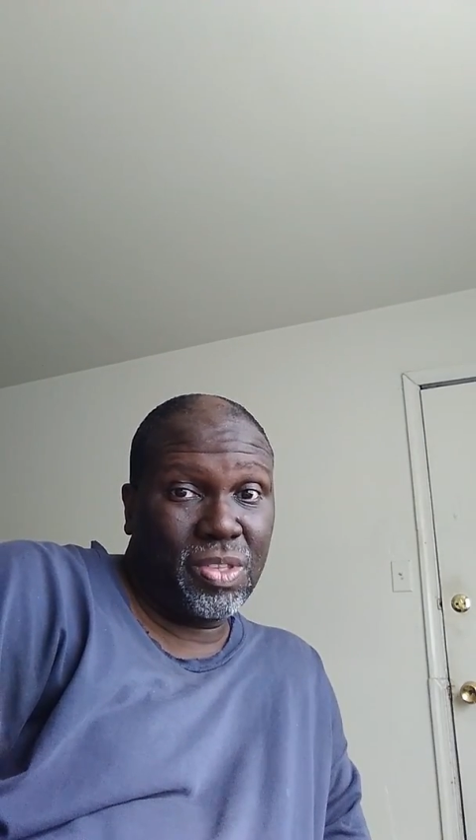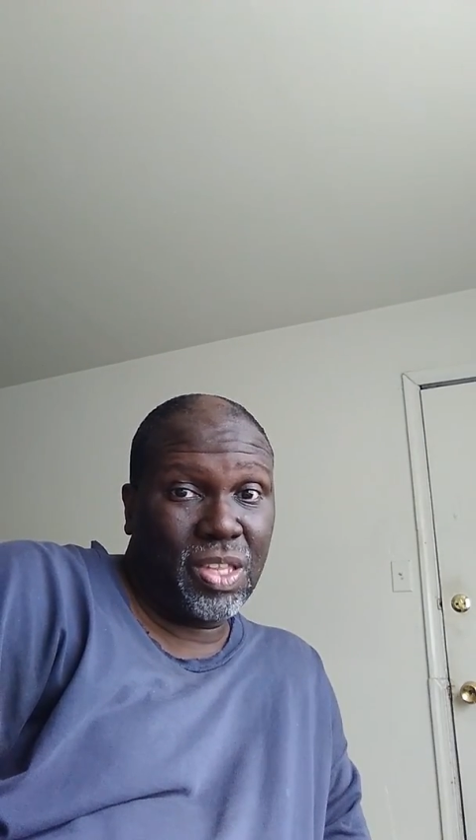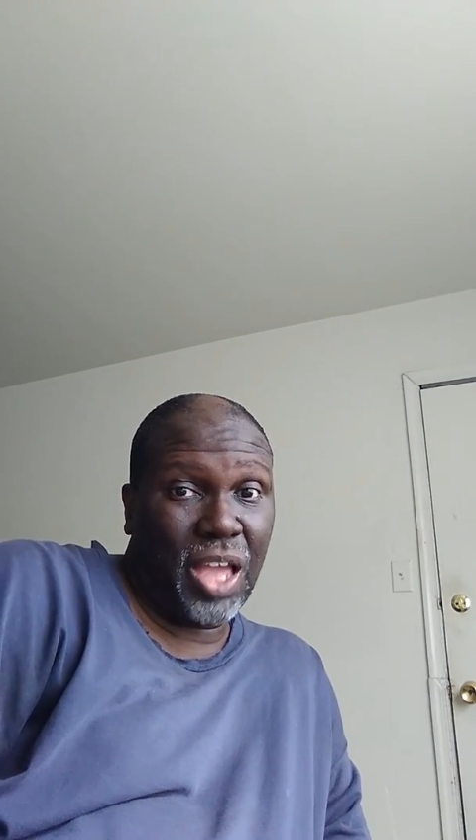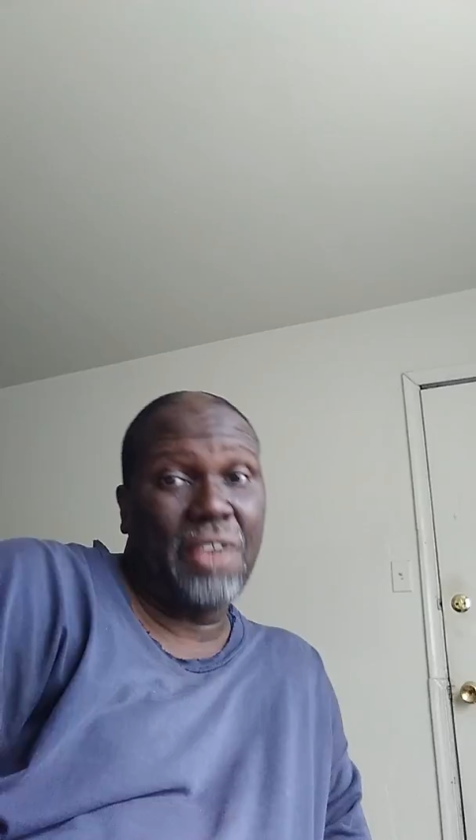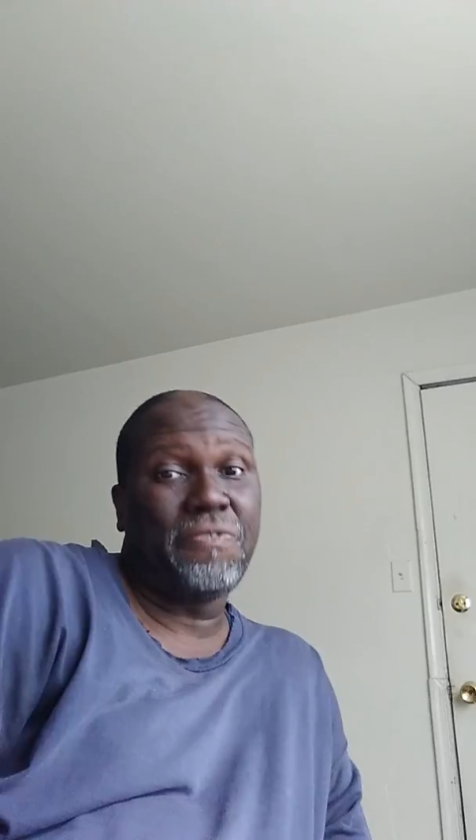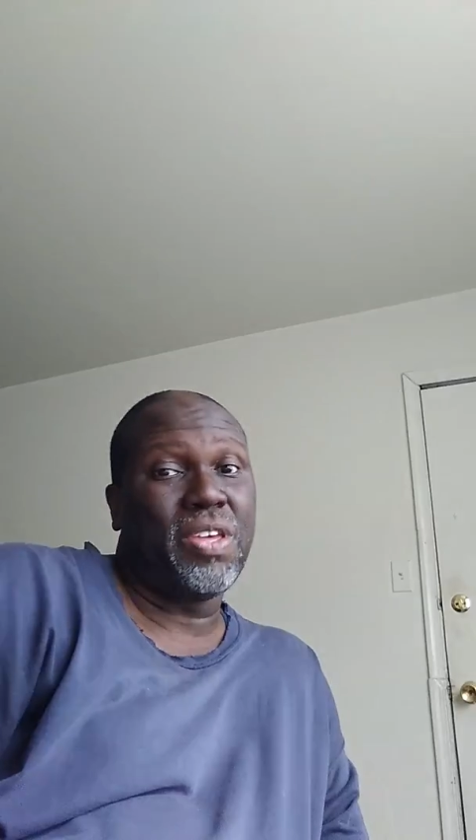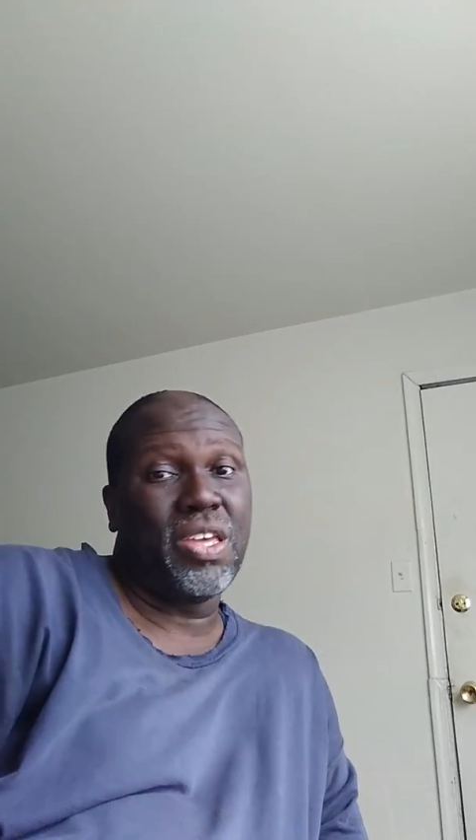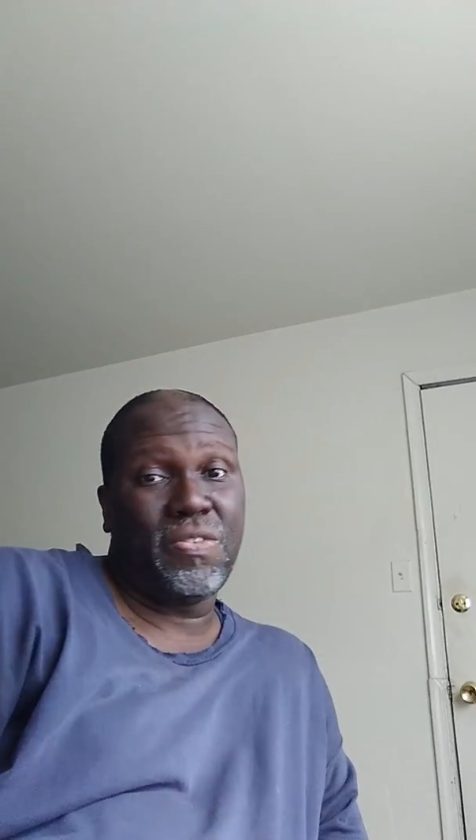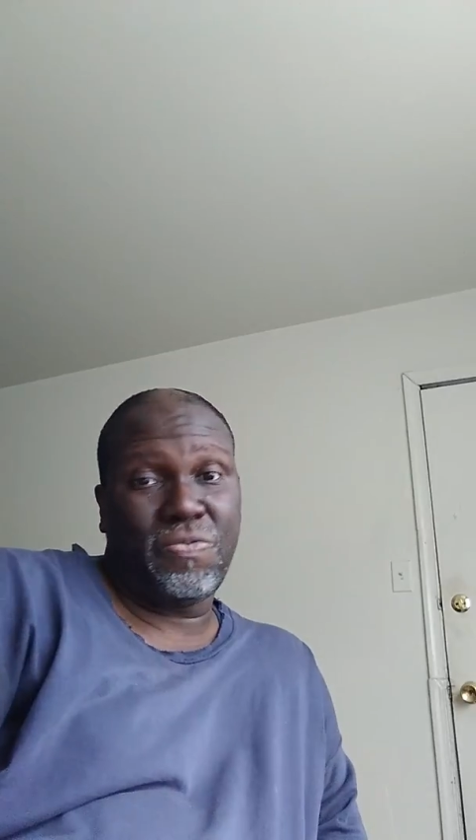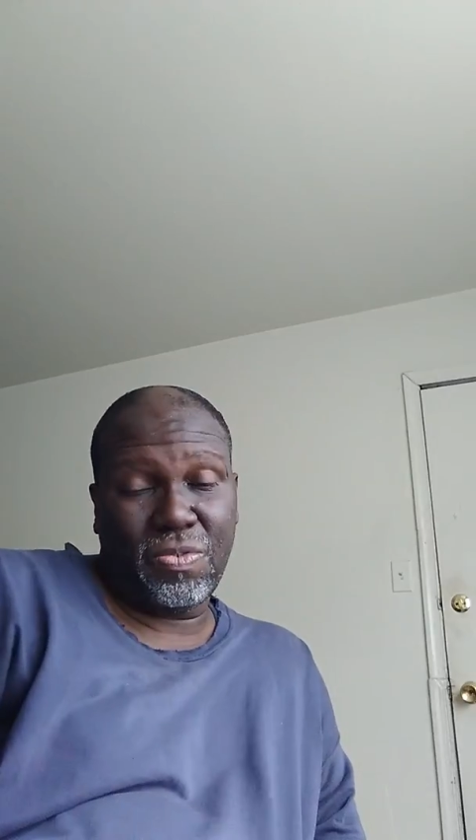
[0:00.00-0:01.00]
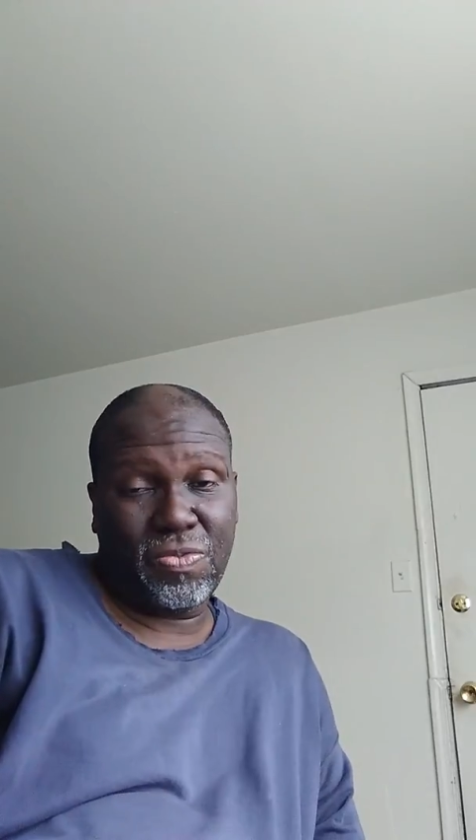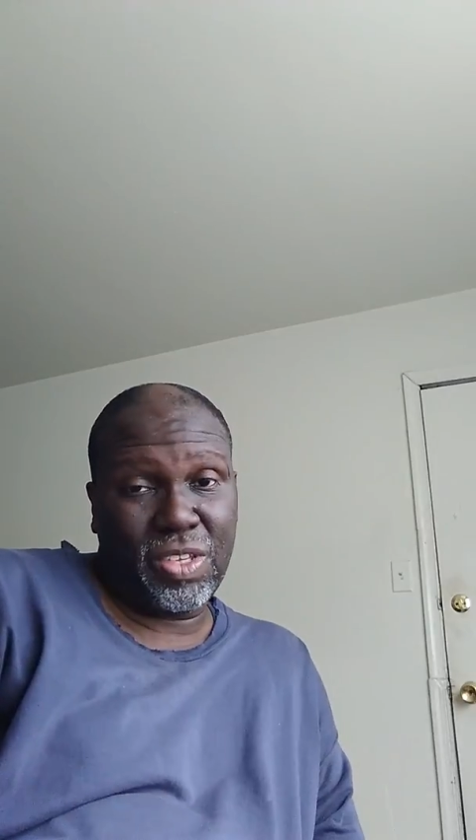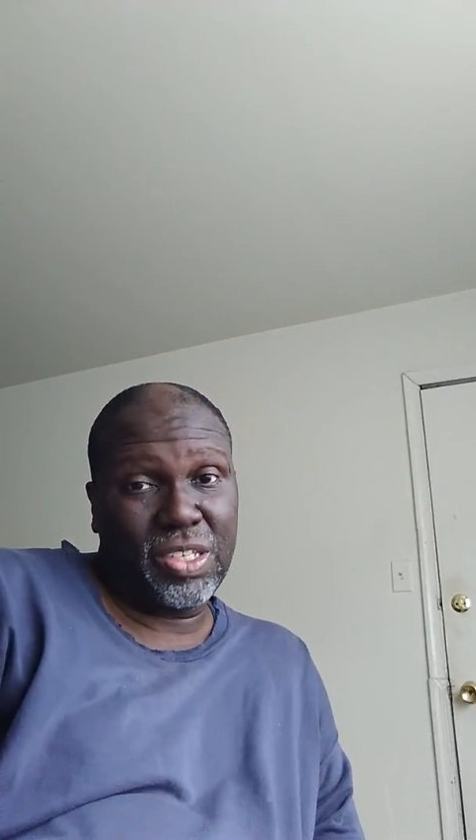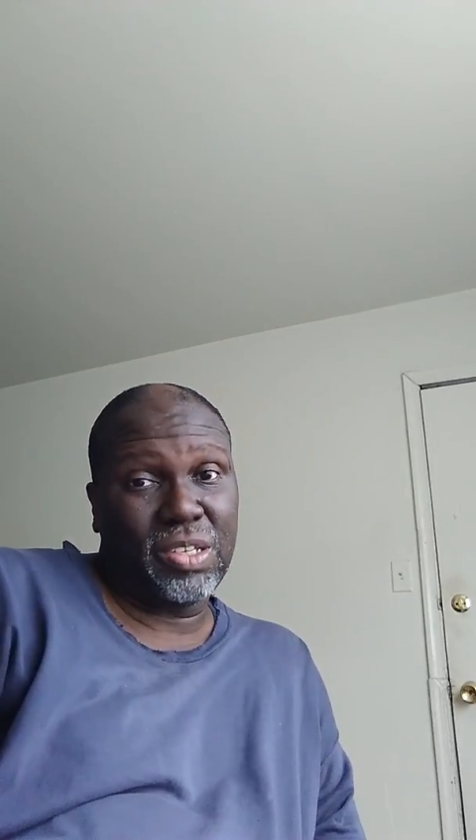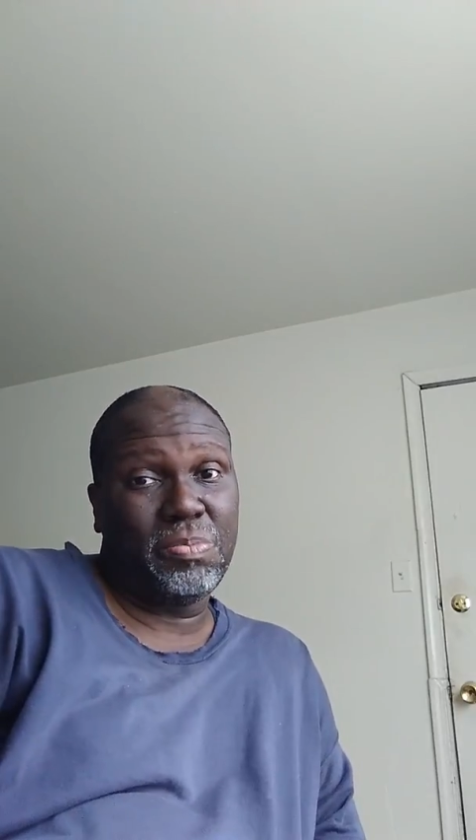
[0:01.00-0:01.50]
I feel if you see
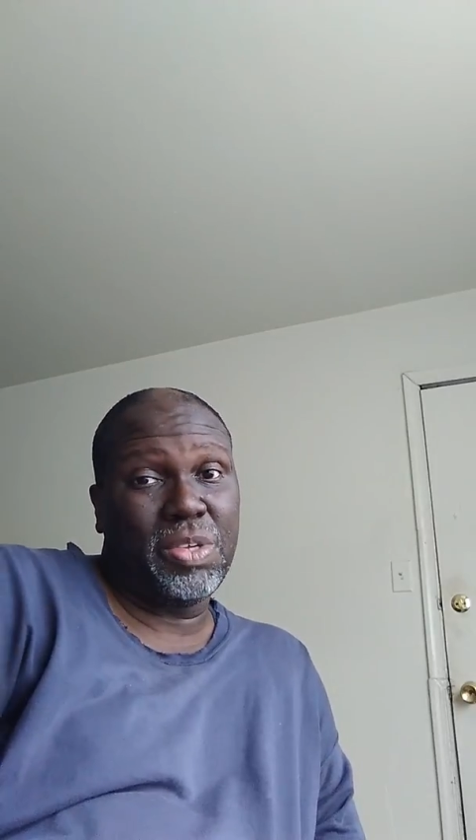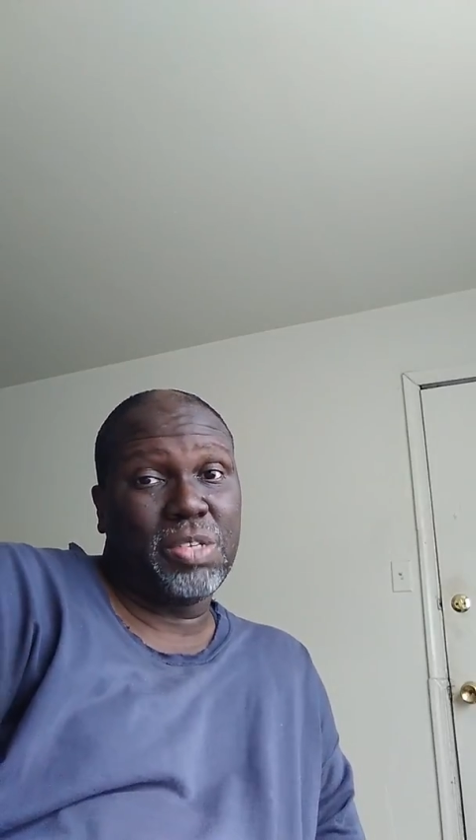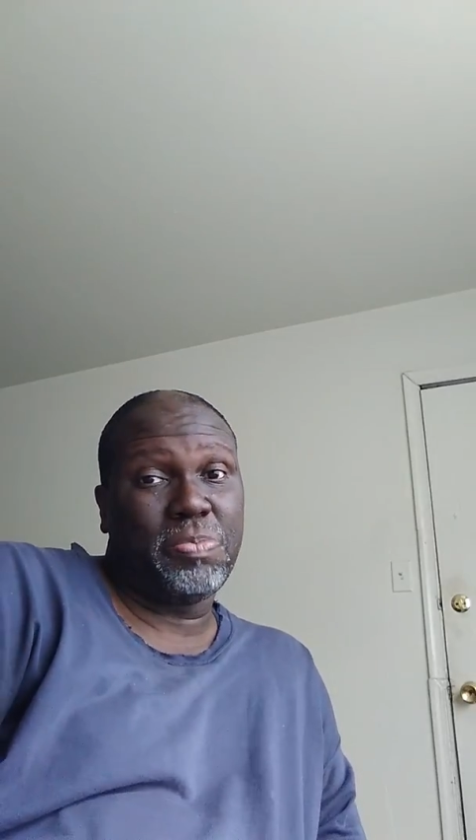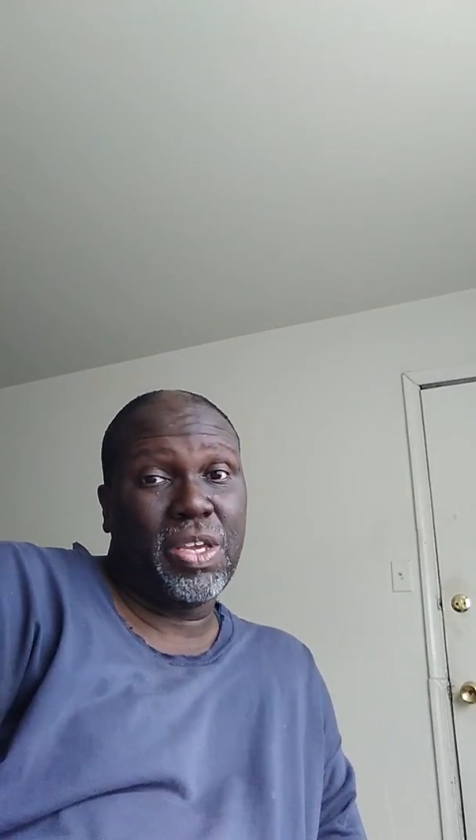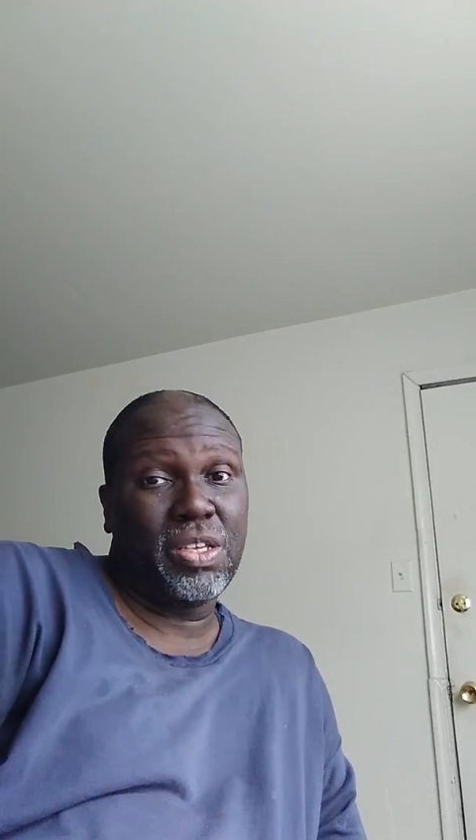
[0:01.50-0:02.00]
something be spent,